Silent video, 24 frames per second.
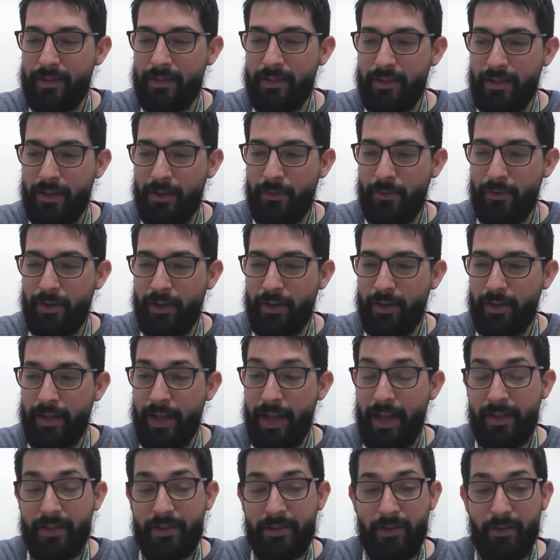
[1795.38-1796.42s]
and so,
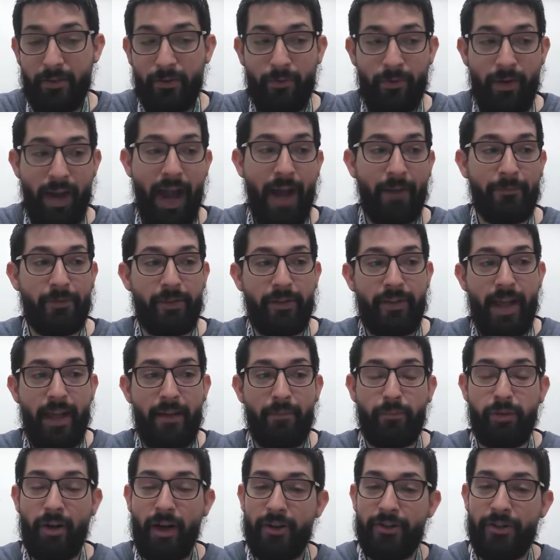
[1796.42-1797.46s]
yeah, so after
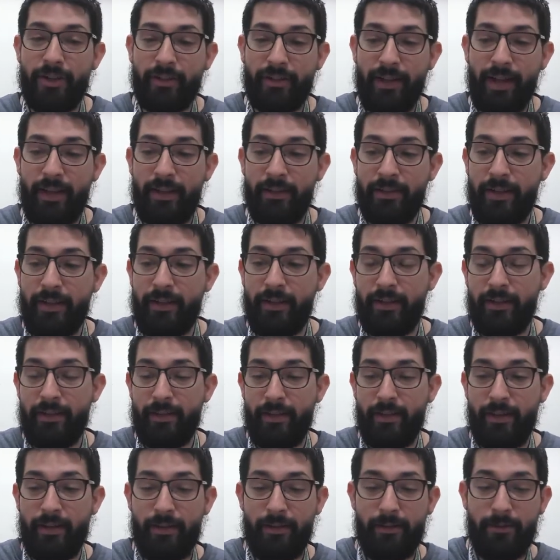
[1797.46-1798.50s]
that project ended,
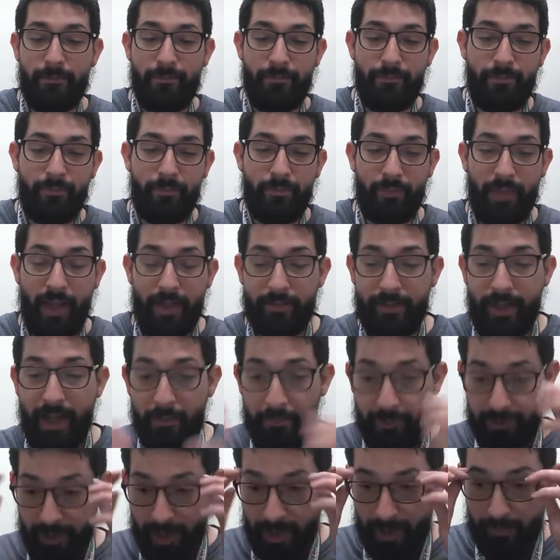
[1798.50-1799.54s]
that
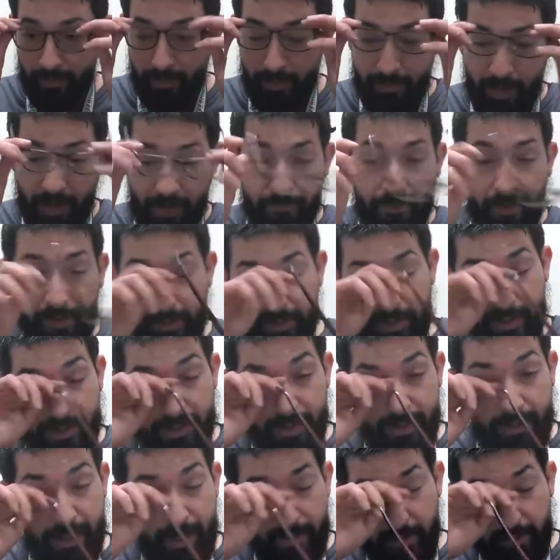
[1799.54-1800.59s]
temp job, I fell into
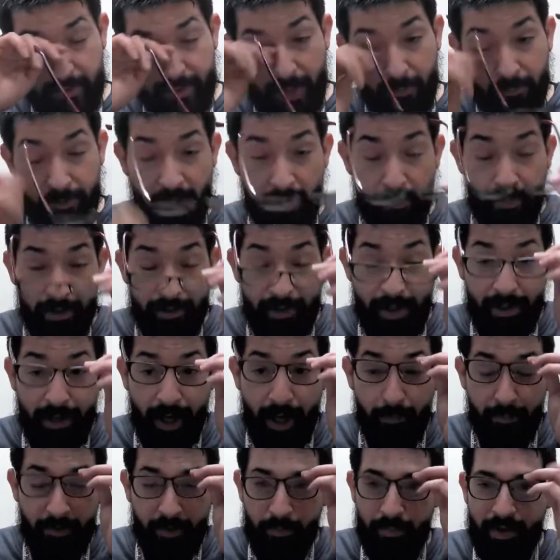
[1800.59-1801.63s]
this other temp job, and they
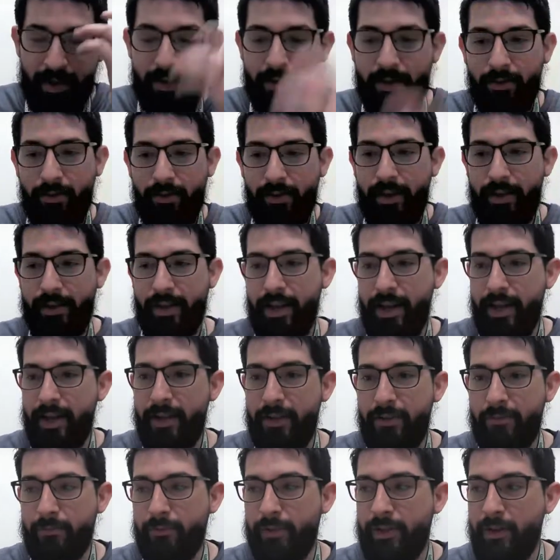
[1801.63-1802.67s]
came to me. They were like,
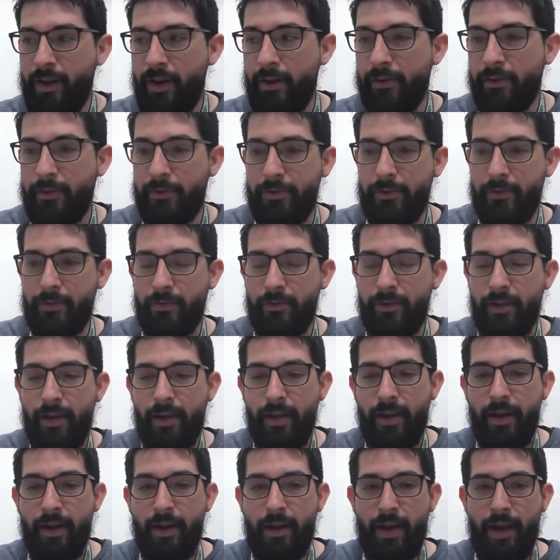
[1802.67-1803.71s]
"Hey, Ricardo, you
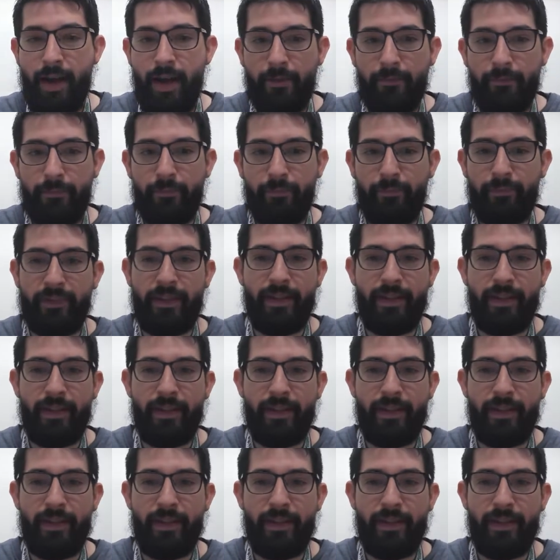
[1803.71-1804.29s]
have